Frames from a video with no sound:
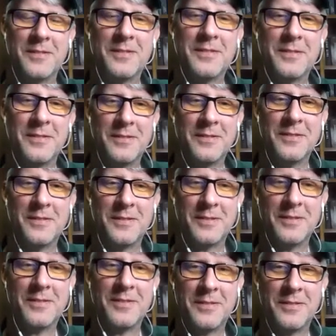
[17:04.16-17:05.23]

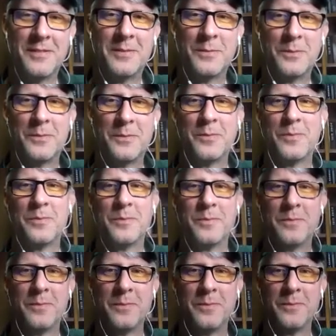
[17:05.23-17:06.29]

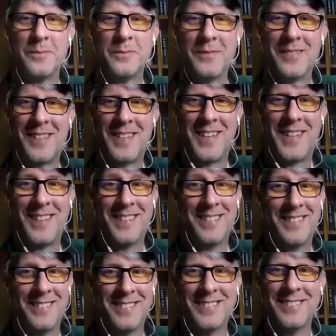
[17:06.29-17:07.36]

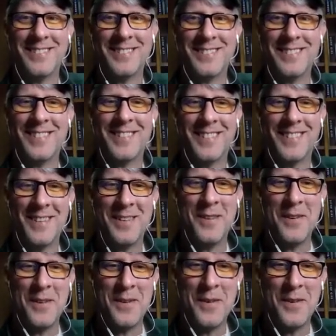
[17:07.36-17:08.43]

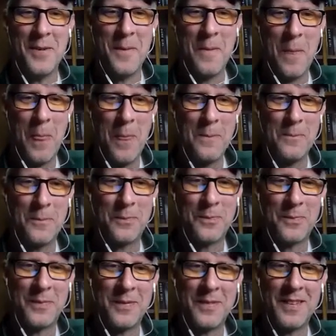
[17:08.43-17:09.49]

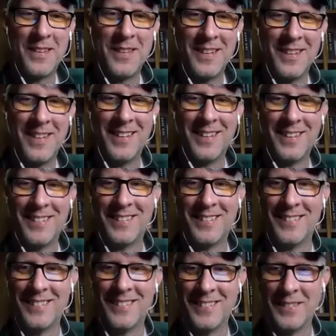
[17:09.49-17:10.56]

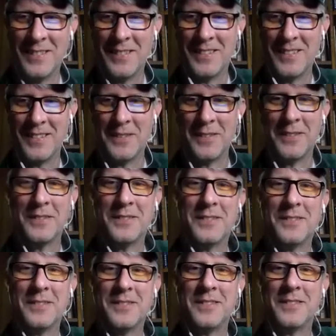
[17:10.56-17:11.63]

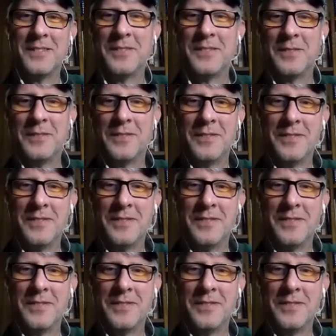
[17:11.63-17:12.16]
No words are spoken by the person on screen.